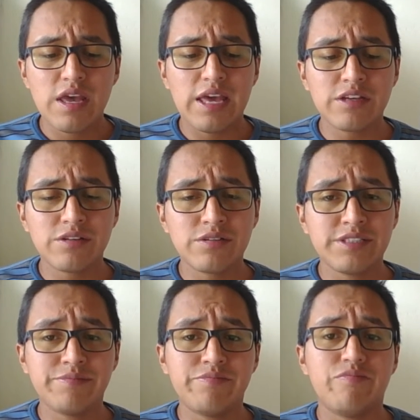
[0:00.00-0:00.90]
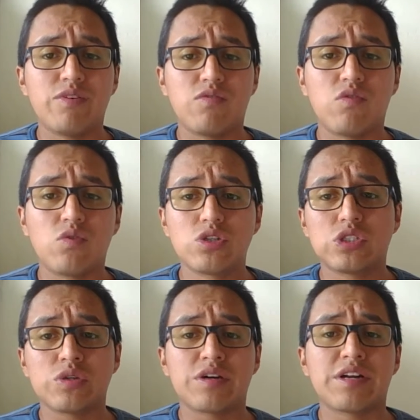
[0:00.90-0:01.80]
I'm gonna perform
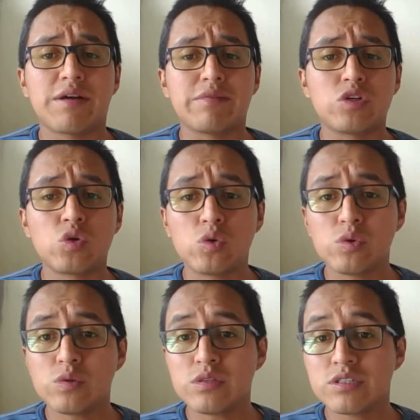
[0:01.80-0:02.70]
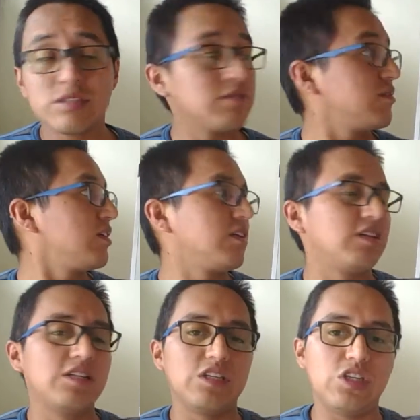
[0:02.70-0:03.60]
some grammar rules
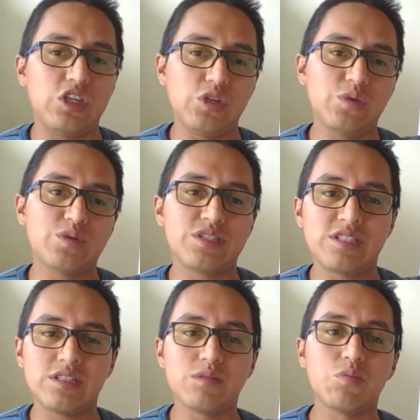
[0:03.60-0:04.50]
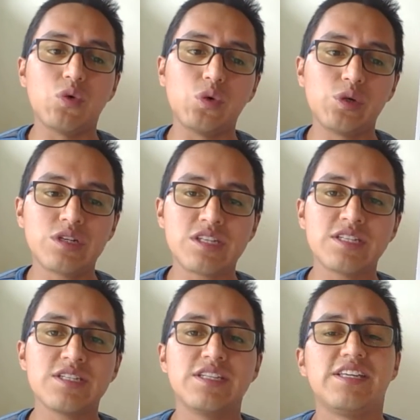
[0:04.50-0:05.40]
using the board,
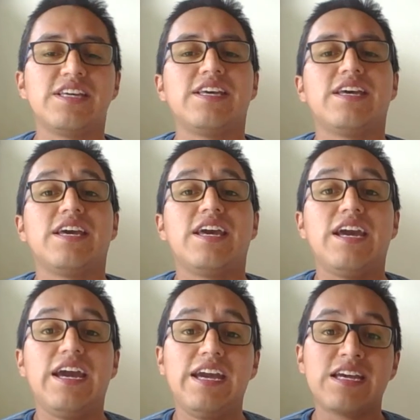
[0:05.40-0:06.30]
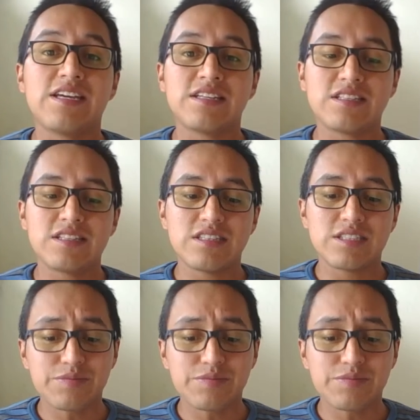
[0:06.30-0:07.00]
and